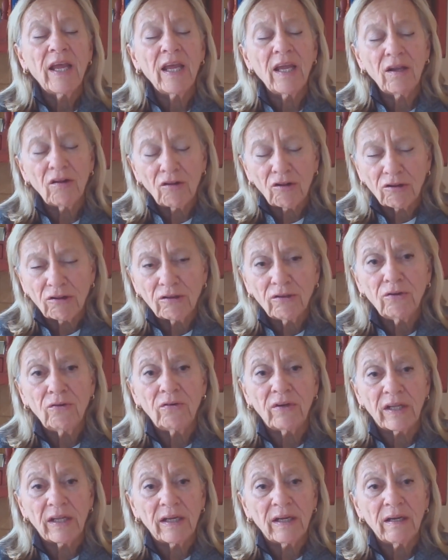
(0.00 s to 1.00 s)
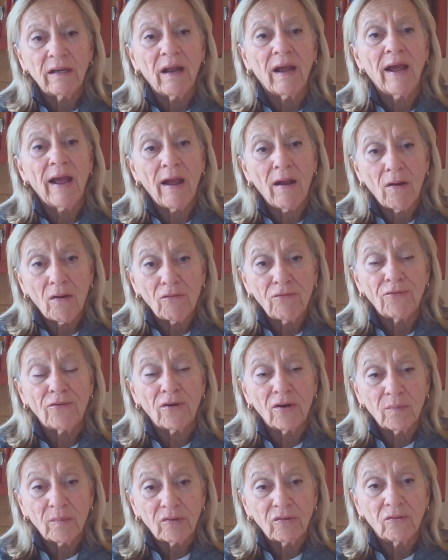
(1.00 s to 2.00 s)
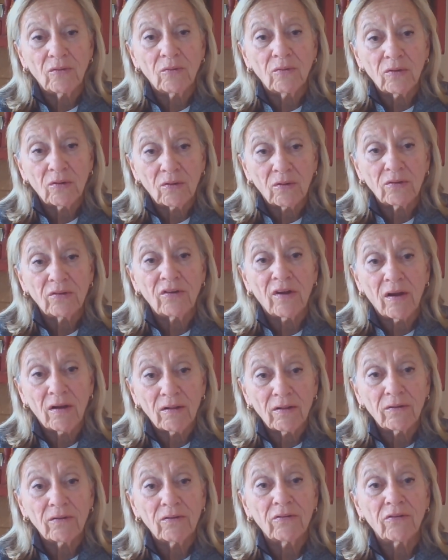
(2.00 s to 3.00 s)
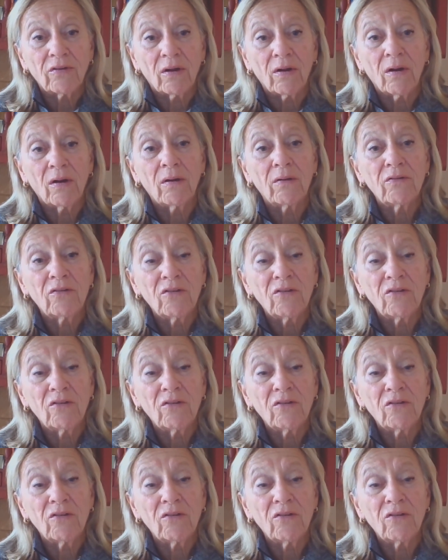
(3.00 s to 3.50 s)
including how pharmaceutical dollars are